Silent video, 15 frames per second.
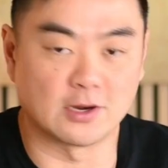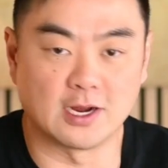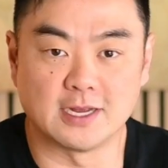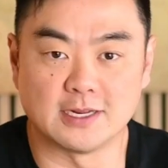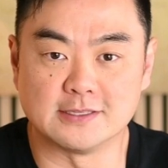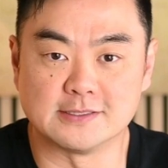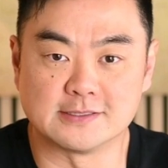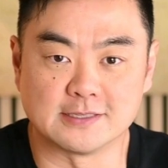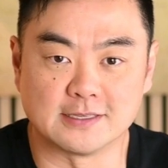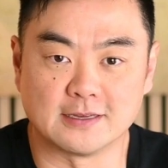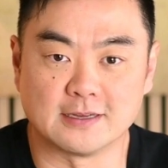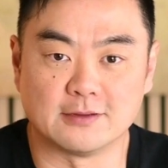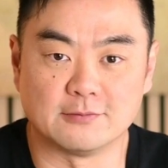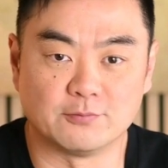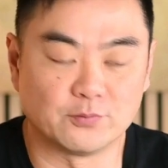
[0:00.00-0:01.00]
right, is
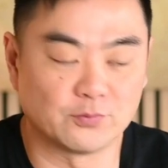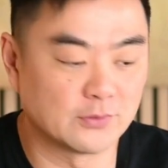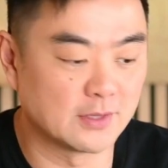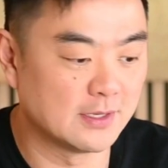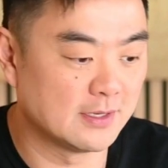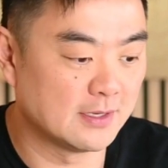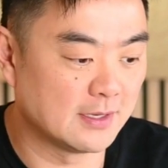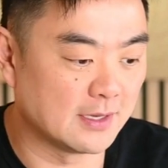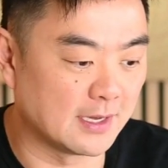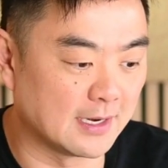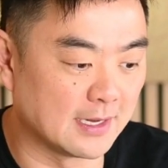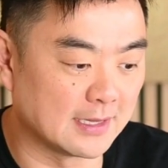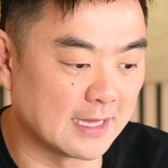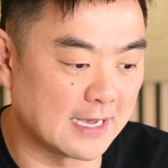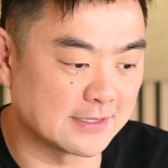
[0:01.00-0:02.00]

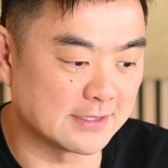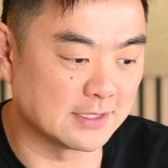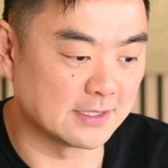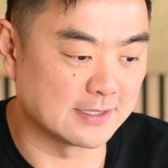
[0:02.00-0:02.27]
it allows